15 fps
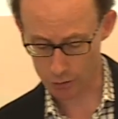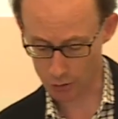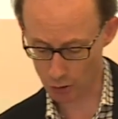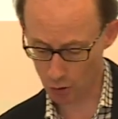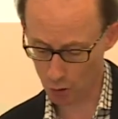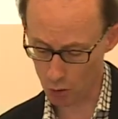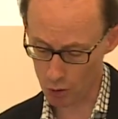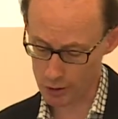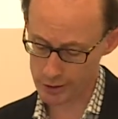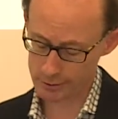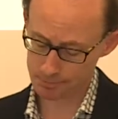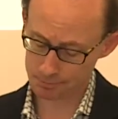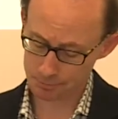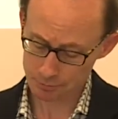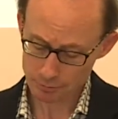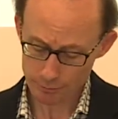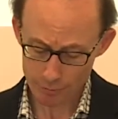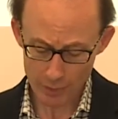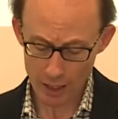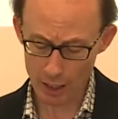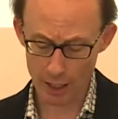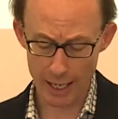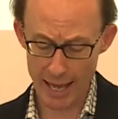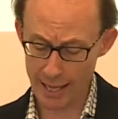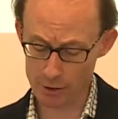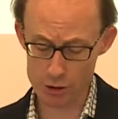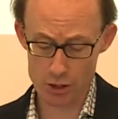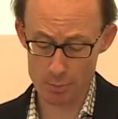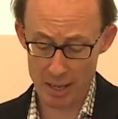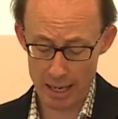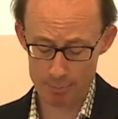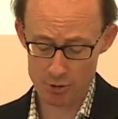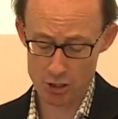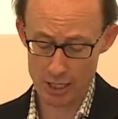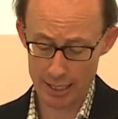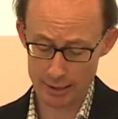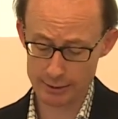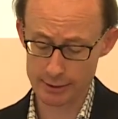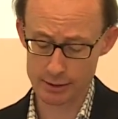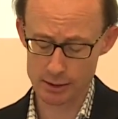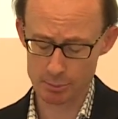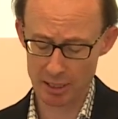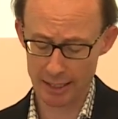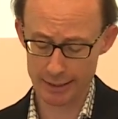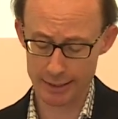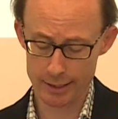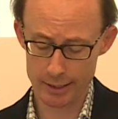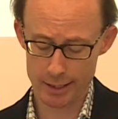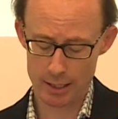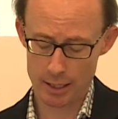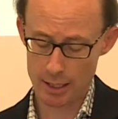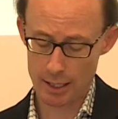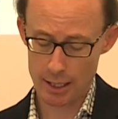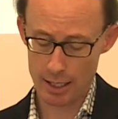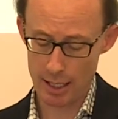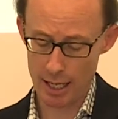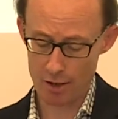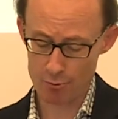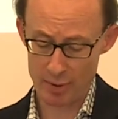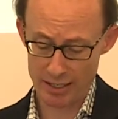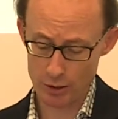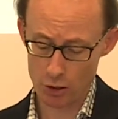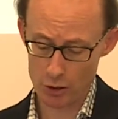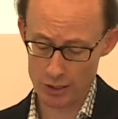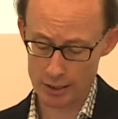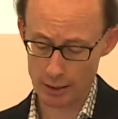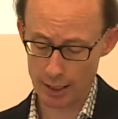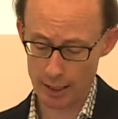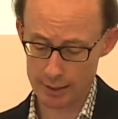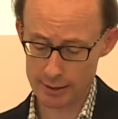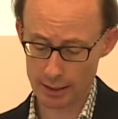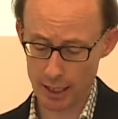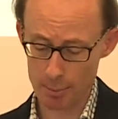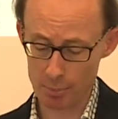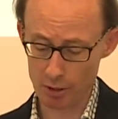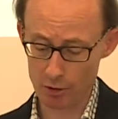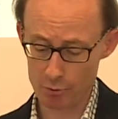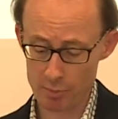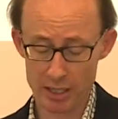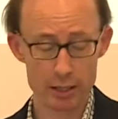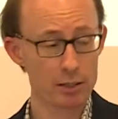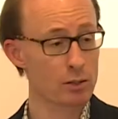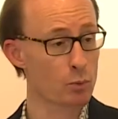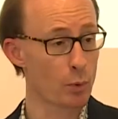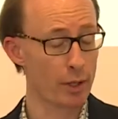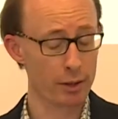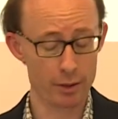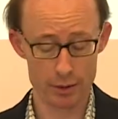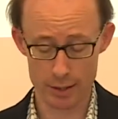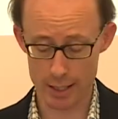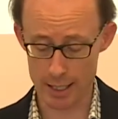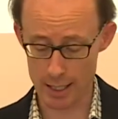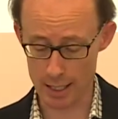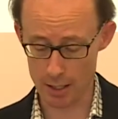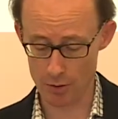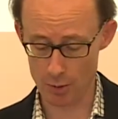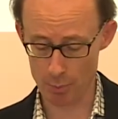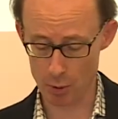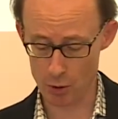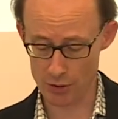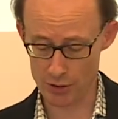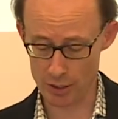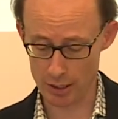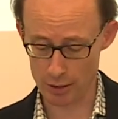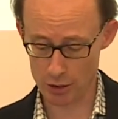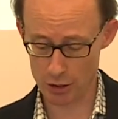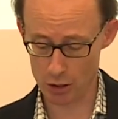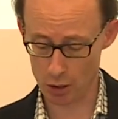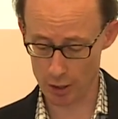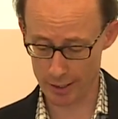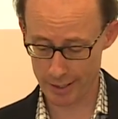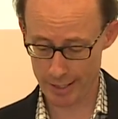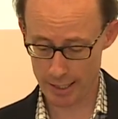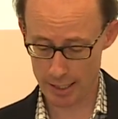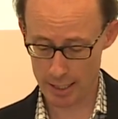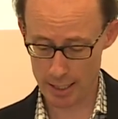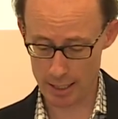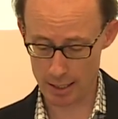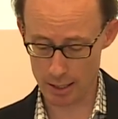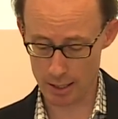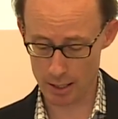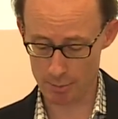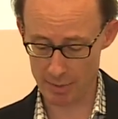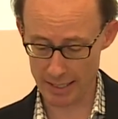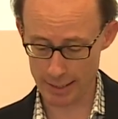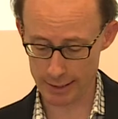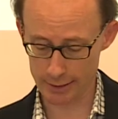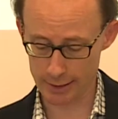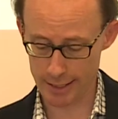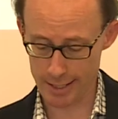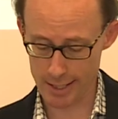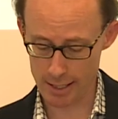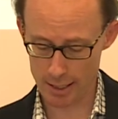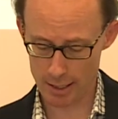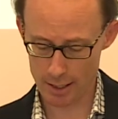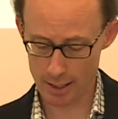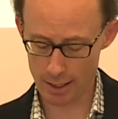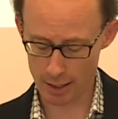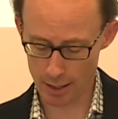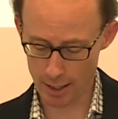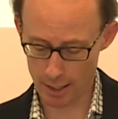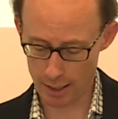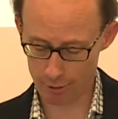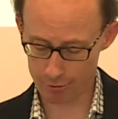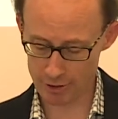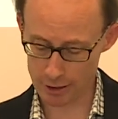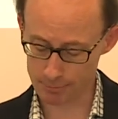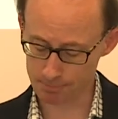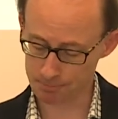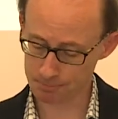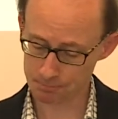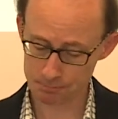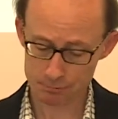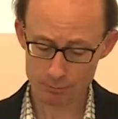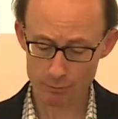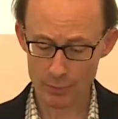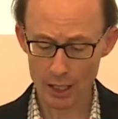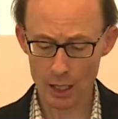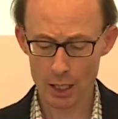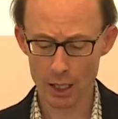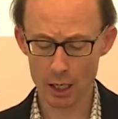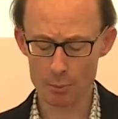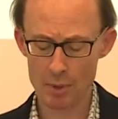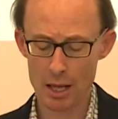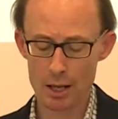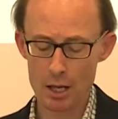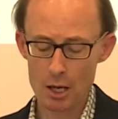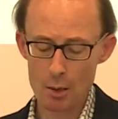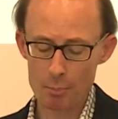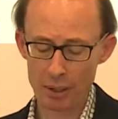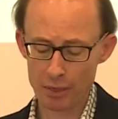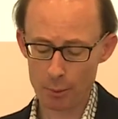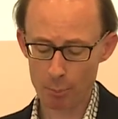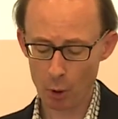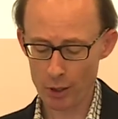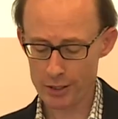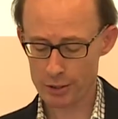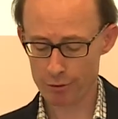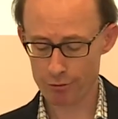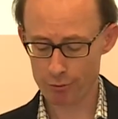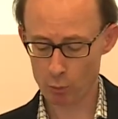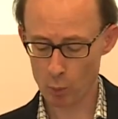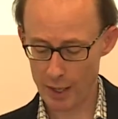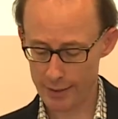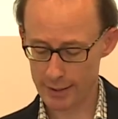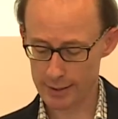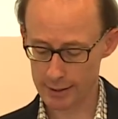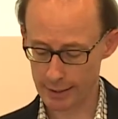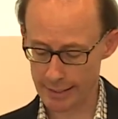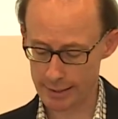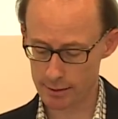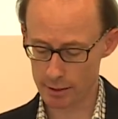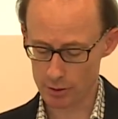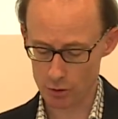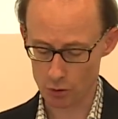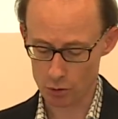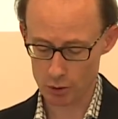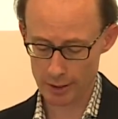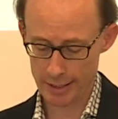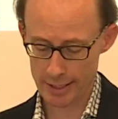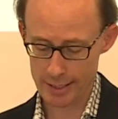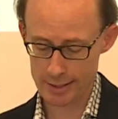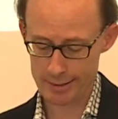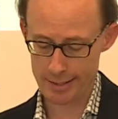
court. Al-Shabaab trials in Somalia have been known to last a couple of minutes with the person shot immediately after. But the point of where this leads us all is